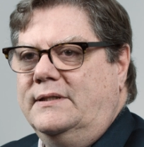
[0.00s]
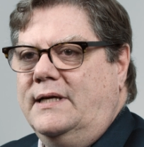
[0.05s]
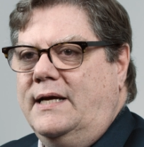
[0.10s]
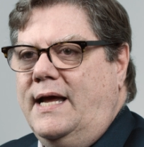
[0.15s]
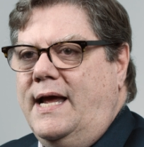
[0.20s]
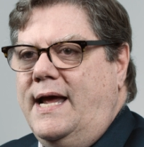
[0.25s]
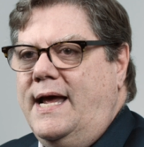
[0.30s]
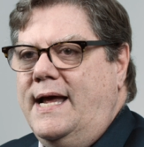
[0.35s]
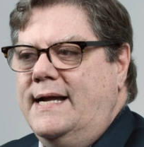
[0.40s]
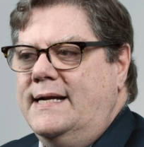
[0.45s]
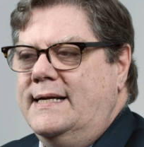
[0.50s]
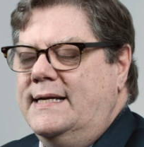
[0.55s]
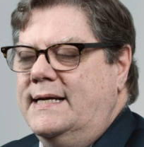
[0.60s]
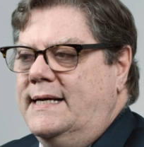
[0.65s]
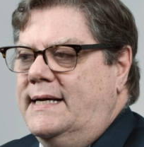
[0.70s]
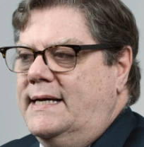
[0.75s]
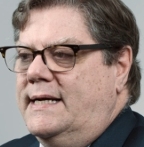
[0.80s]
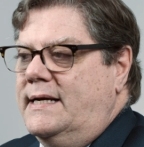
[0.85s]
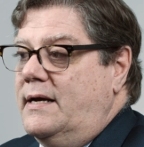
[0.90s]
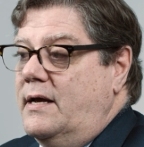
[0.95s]
And
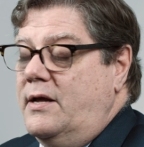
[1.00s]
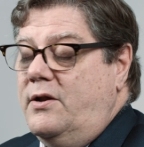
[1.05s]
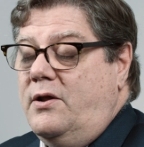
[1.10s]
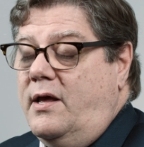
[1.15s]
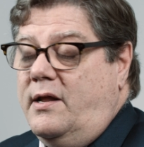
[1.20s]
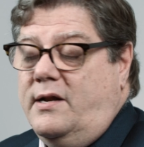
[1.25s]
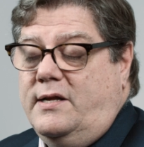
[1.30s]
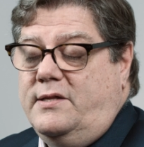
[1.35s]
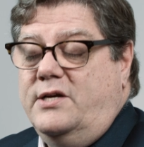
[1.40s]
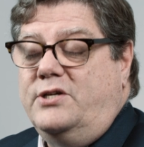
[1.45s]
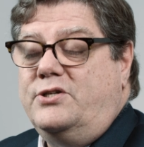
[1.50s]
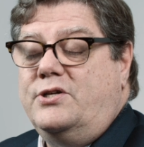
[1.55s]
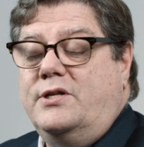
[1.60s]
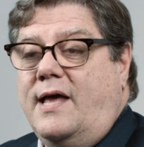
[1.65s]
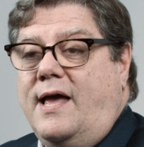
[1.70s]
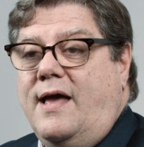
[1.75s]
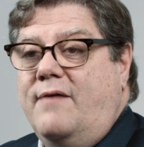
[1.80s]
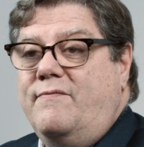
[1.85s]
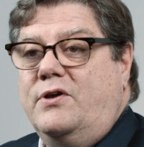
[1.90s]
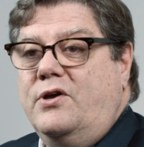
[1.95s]
in addition
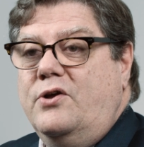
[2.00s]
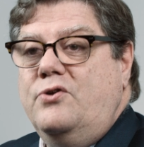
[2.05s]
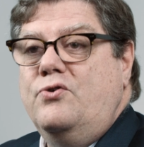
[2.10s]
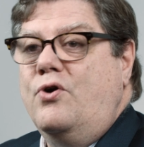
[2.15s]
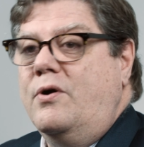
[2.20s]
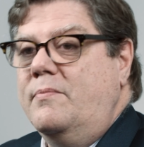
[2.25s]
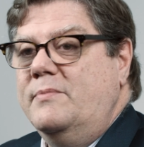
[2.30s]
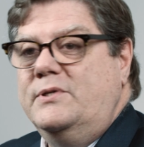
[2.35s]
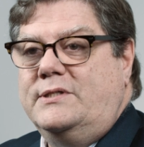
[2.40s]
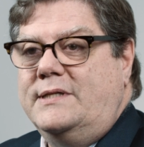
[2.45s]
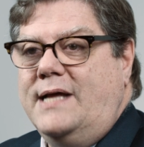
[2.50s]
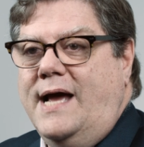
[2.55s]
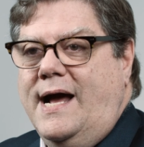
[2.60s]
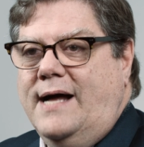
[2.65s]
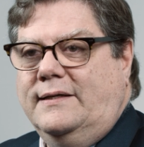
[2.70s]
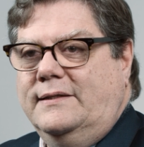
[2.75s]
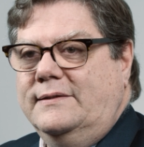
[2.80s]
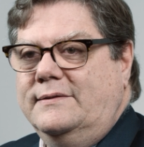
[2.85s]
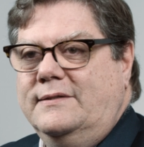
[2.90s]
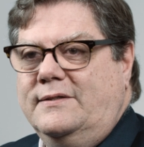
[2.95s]
to having enormous
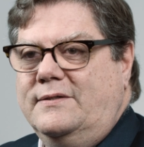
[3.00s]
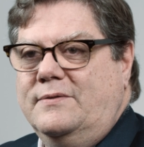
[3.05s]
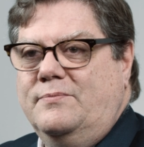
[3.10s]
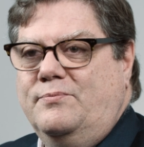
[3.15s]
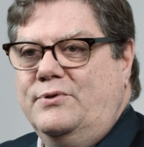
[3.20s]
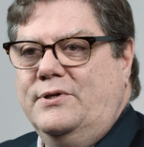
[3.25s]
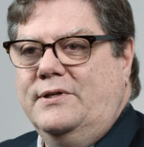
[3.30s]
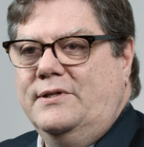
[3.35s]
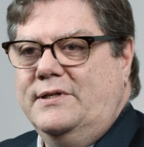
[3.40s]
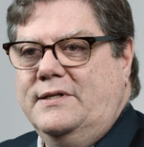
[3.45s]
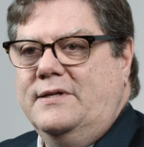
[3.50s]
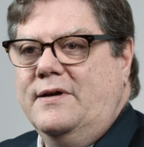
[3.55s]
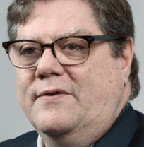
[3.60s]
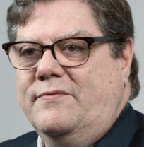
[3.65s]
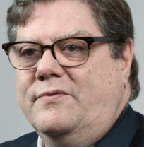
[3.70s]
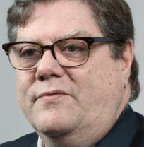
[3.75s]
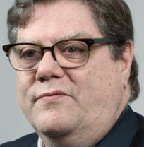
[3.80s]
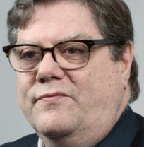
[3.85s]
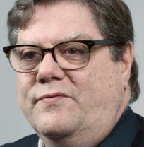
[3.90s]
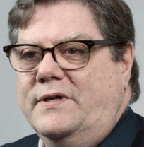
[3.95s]
talent in completely
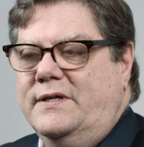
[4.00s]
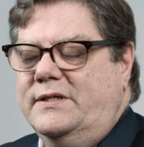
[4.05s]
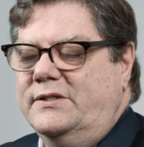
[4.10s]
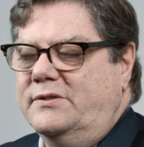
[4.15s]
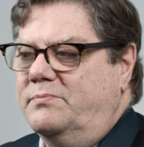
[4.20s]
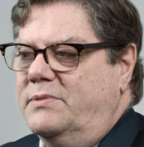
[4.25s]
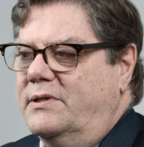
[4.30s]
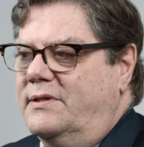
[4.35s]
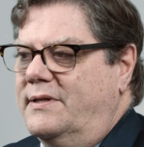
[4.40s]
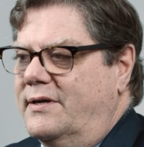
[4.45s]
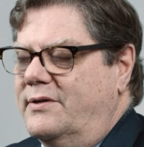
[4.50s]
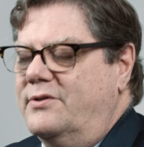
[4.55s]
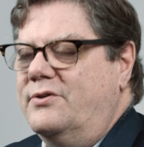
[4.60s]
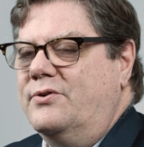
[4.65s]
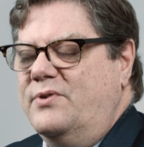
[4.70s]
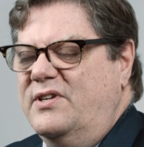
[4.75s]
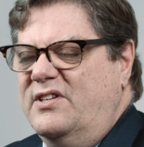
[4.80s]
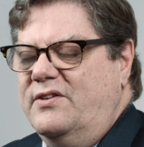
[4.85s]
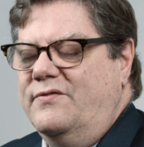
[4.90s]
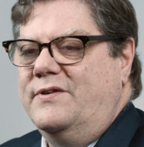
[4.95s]
different fields, but they're
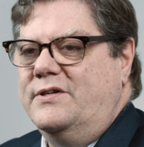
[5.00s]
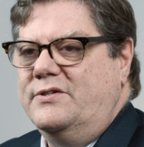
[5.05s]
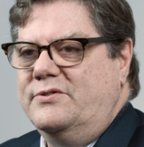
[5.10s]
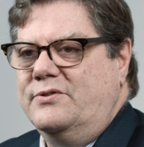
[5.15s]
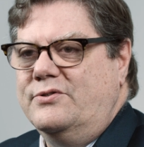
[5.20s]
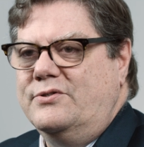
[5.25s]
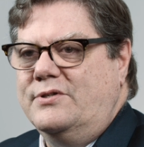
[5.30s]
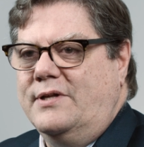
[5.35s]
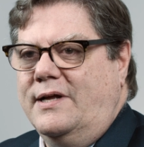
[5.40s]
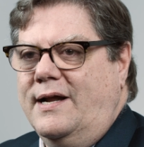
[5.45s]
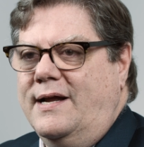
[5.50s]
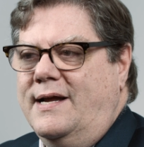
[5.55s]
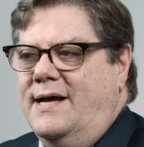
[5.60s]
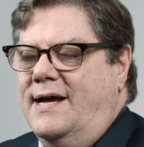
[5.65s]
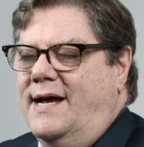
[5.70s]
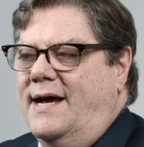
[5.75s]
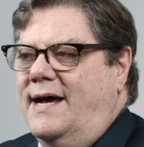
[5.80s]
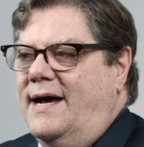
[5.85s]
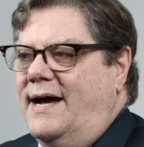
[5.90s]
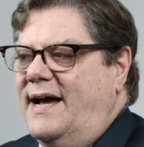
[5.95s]
two individuals that
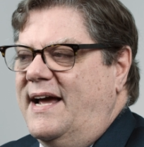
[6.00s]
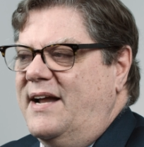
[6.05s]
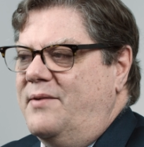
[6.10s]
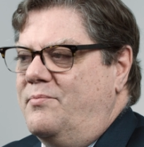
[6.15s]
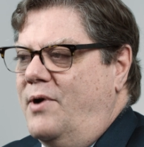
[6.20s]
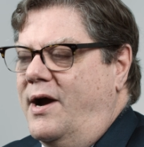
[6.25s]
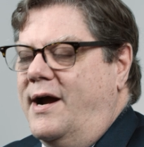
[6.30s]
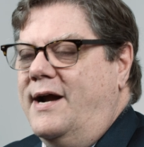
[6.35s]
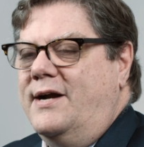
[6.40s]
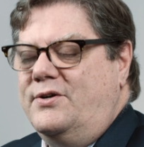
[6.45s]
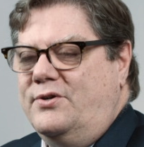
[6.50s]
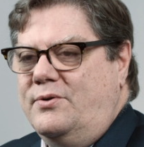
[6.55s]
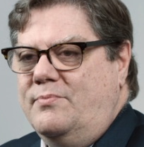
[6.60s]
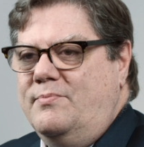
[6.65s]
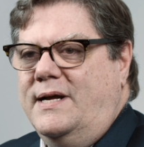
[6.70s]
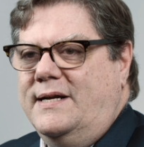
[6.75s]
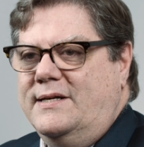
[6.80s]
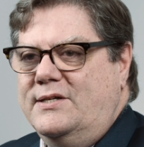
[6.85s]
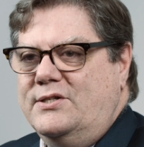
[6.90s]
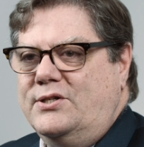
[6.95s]
I admire
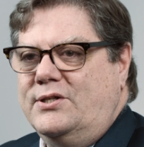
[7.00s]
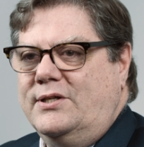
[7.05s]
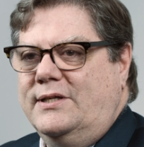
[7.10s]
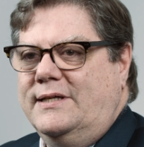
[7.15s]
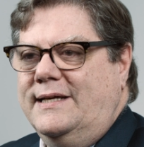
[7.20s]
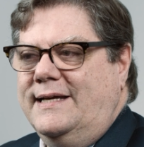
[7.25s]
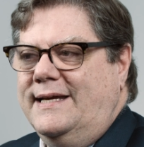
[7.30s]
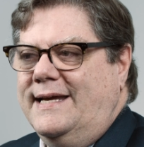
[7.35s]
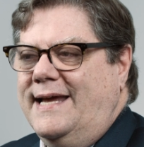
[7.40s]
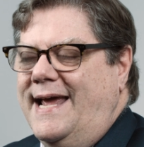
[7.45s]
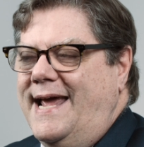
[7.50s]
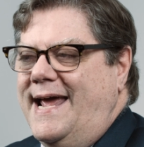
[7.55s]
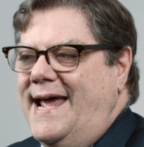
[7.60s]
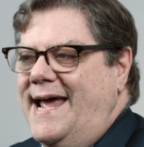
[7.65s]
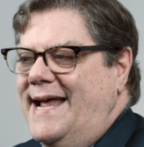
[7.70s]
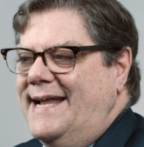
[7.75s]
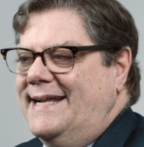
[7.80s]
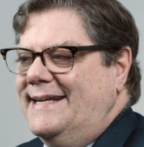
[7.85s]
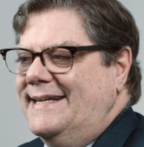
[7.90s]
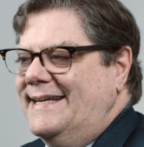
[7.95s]
tremendously
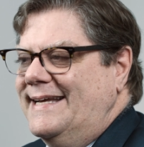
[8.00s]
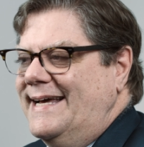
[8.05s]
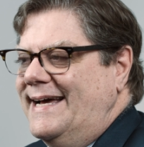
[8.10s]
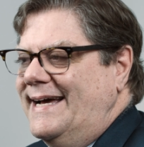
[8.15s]
and